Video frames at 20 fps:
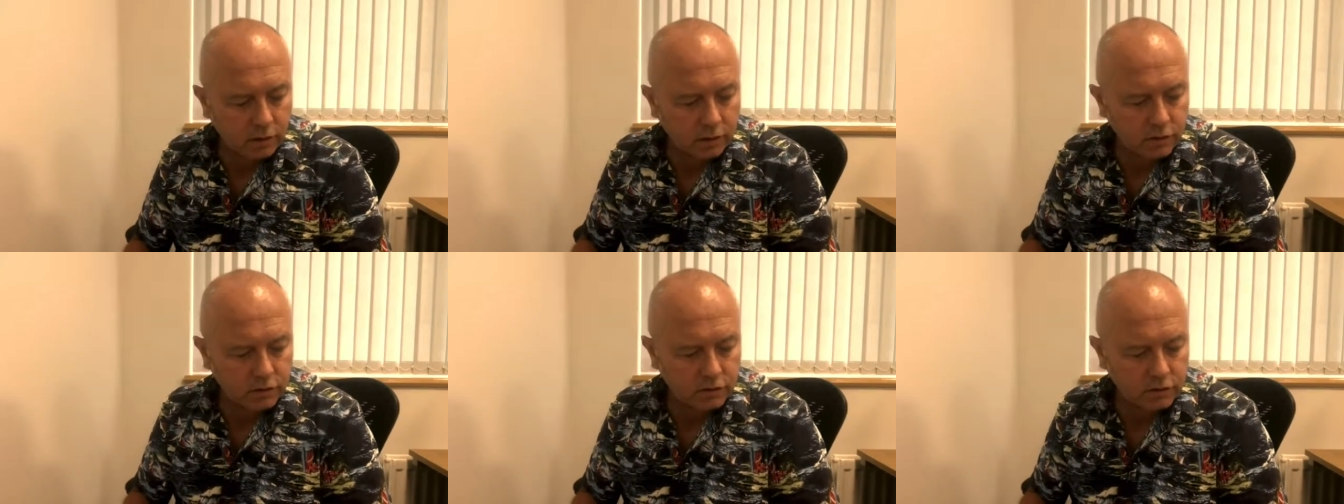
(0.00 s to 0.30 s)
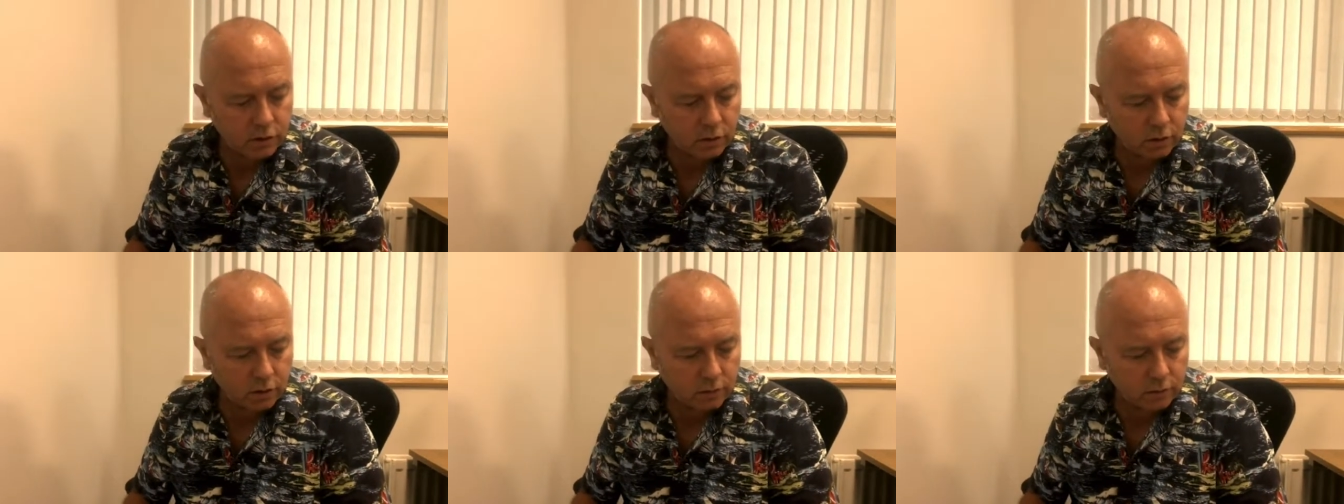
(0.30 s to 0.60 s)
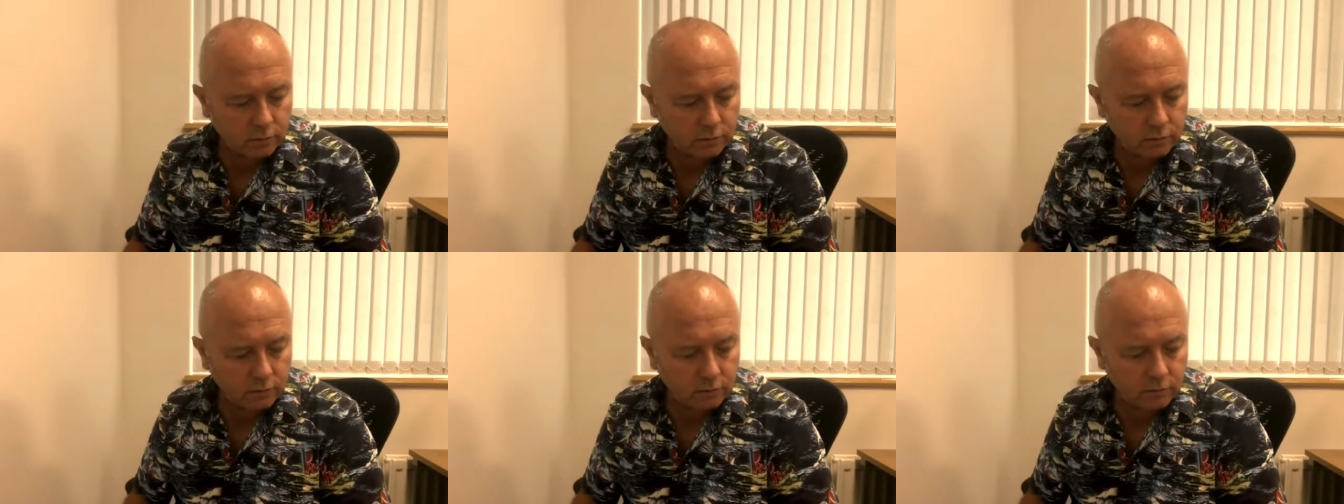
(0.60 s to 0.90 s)
So
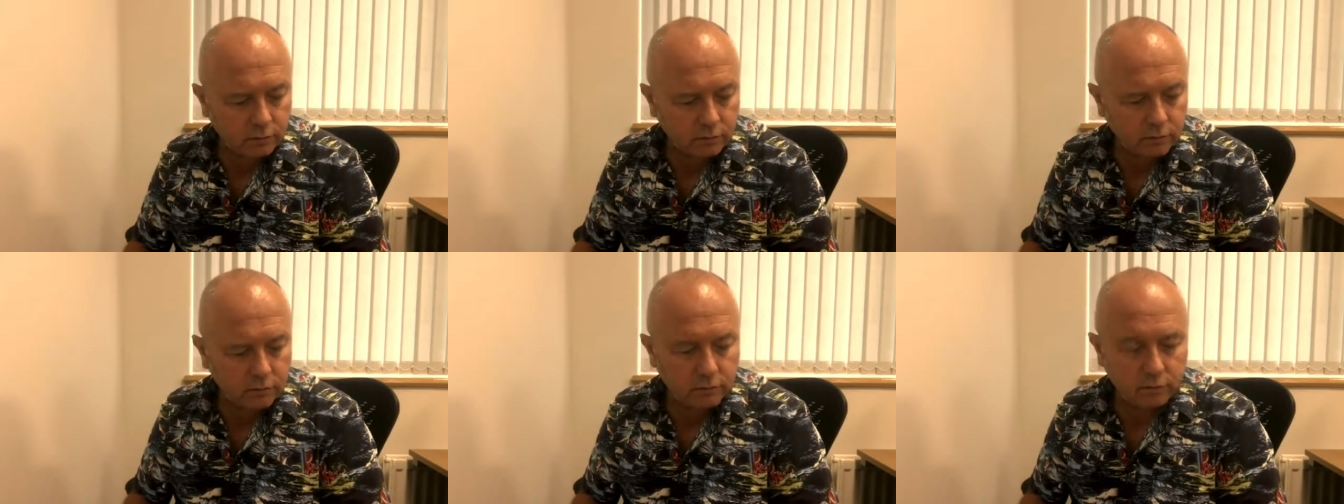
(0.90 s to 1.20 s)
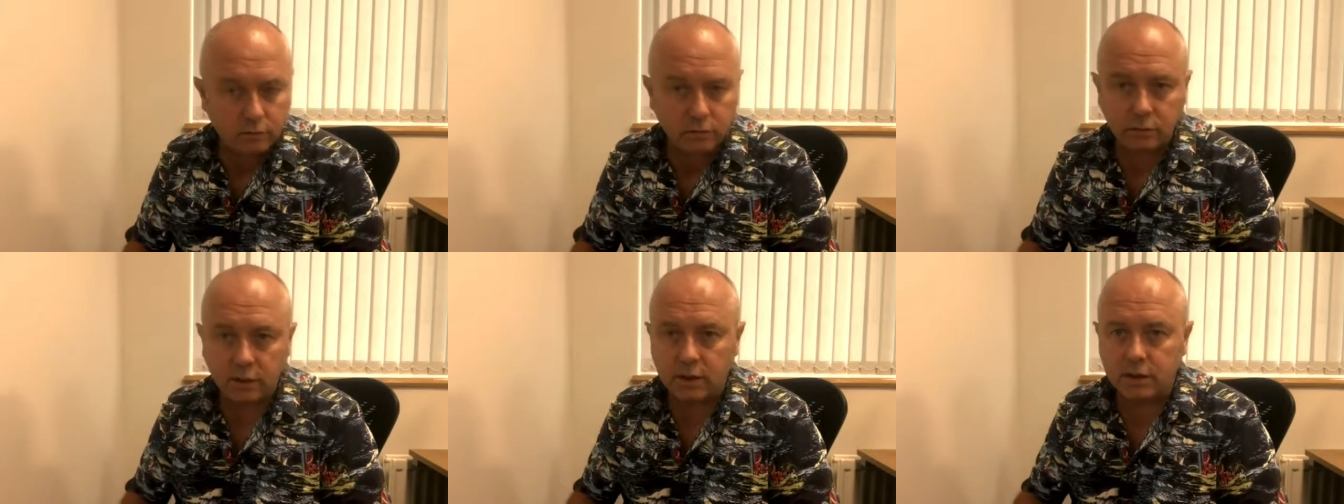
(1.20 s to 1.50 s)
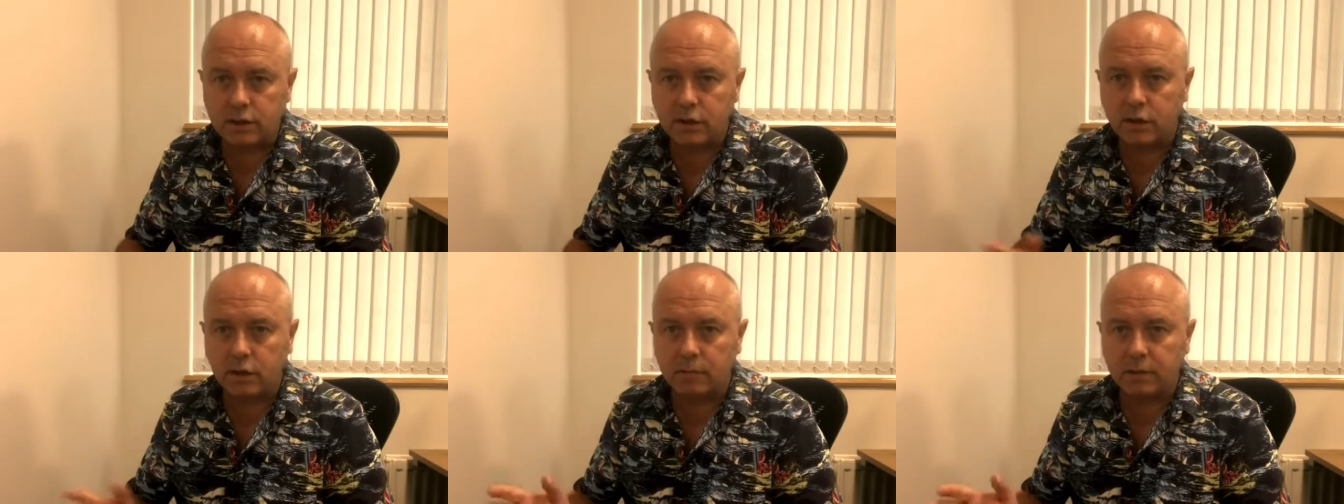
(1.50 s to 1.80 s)

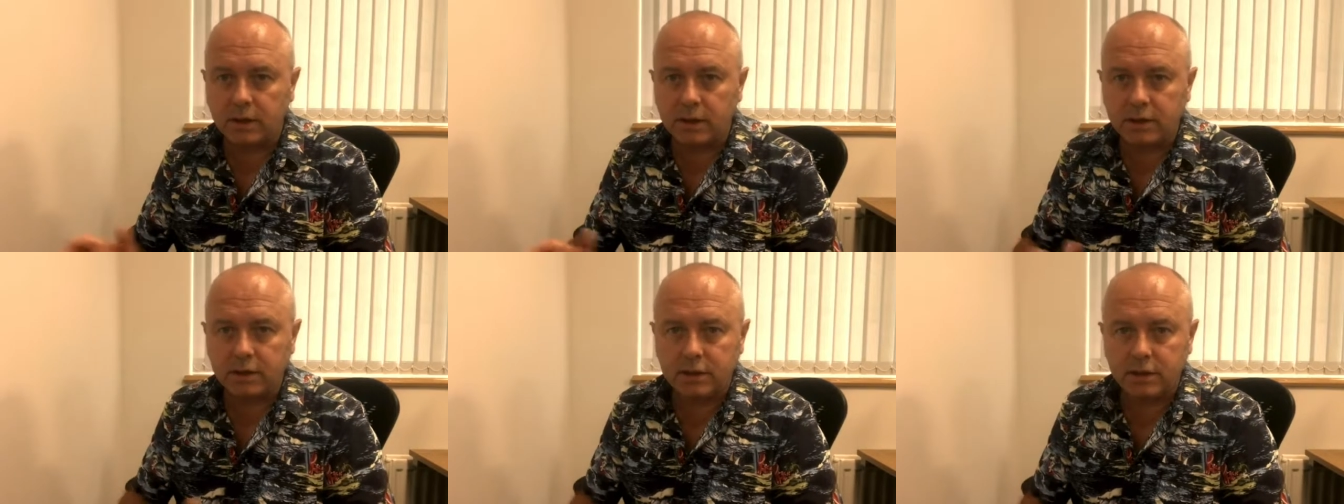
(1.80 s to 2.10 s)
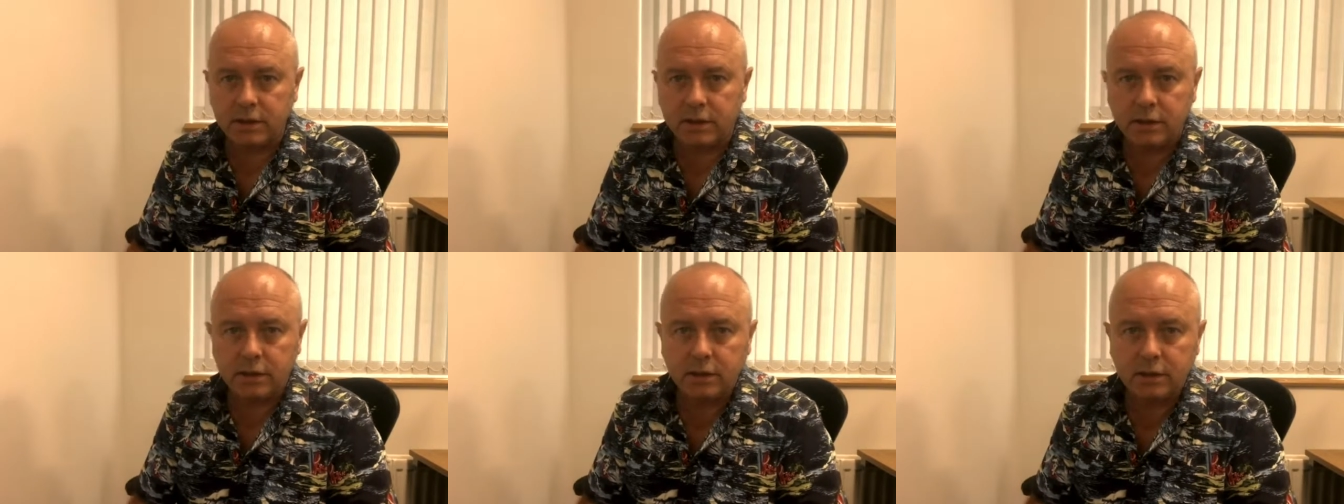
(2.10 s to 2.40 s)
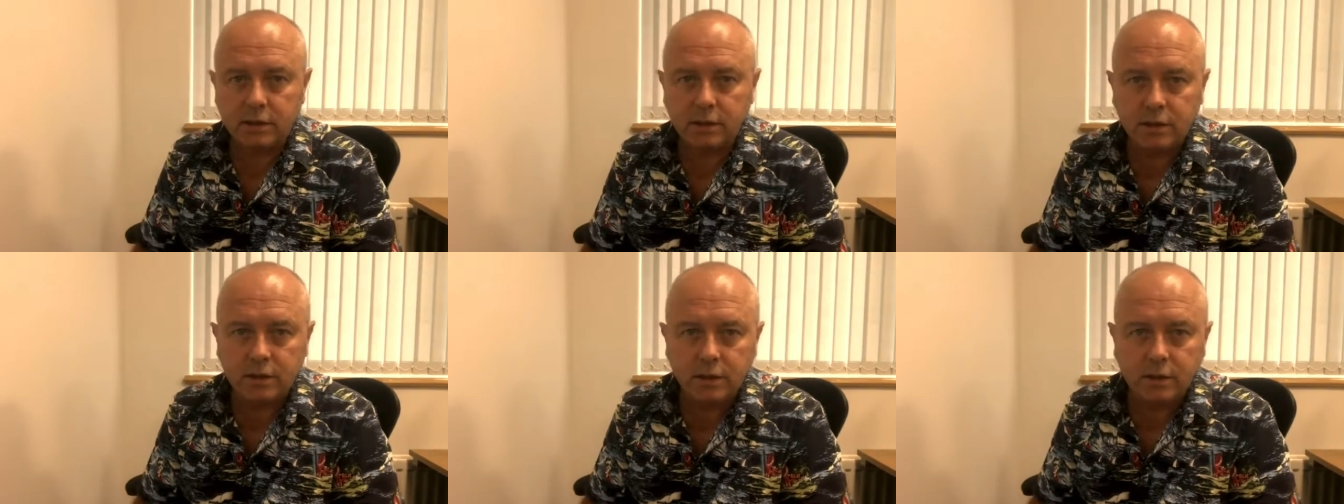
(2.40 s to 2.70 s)
let's go back to
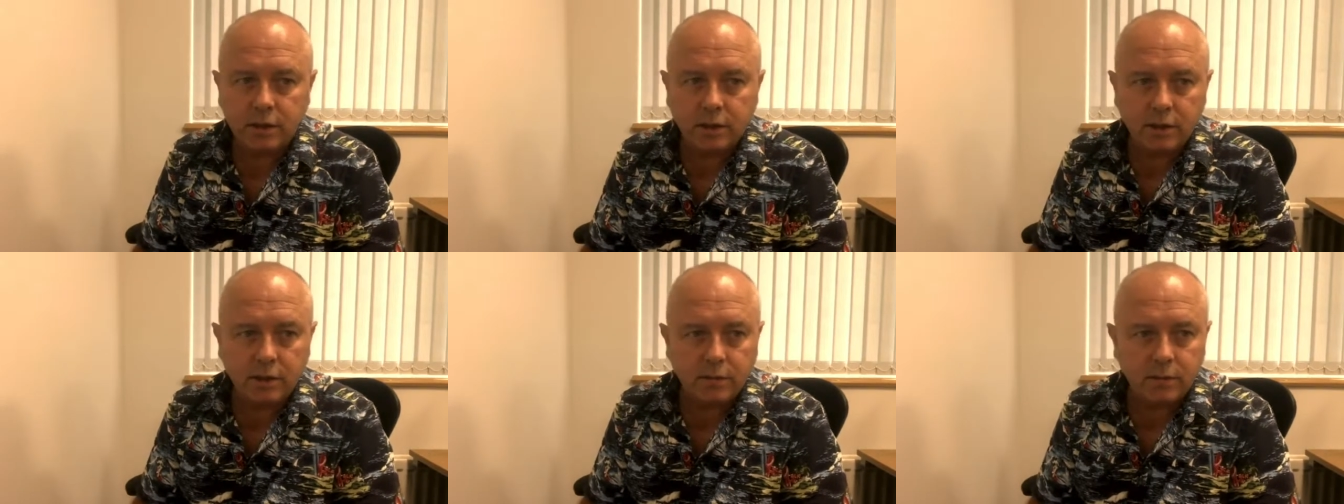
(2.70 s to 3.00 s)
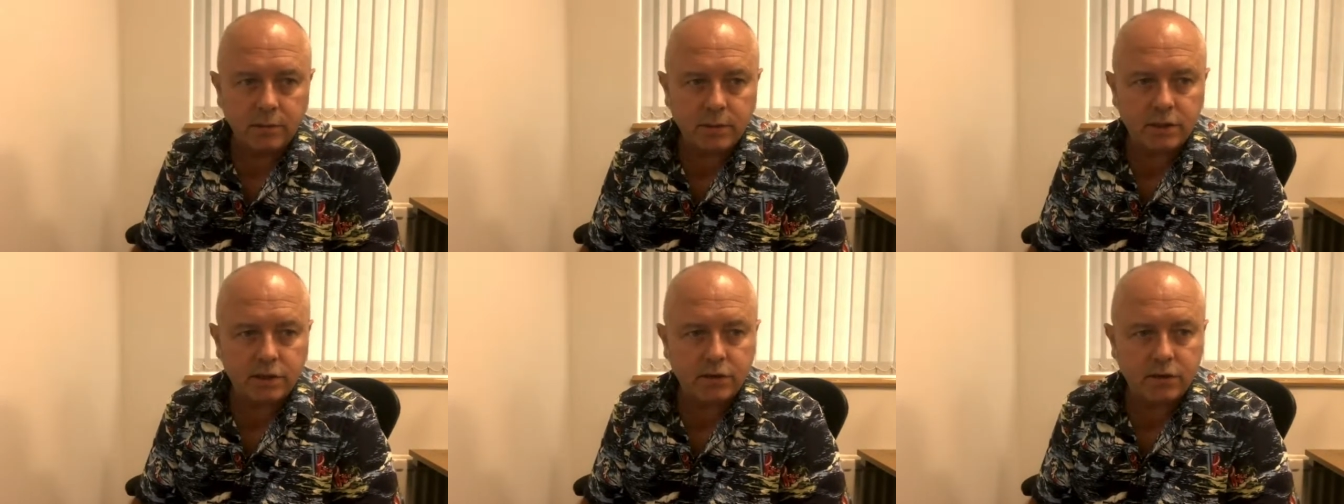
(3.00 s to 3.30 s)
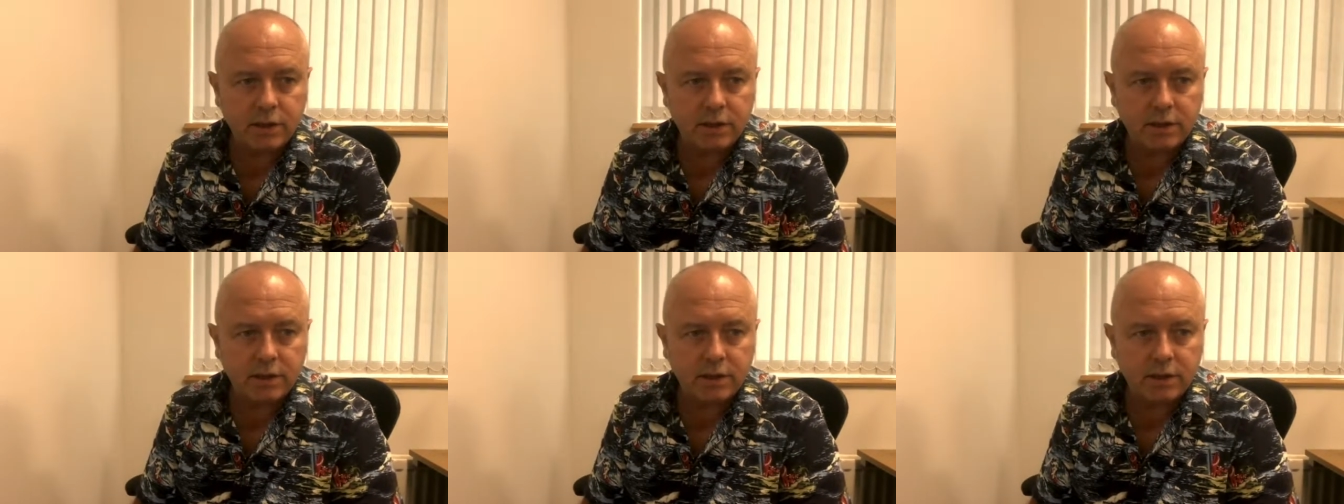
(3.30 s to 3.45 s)
Mr.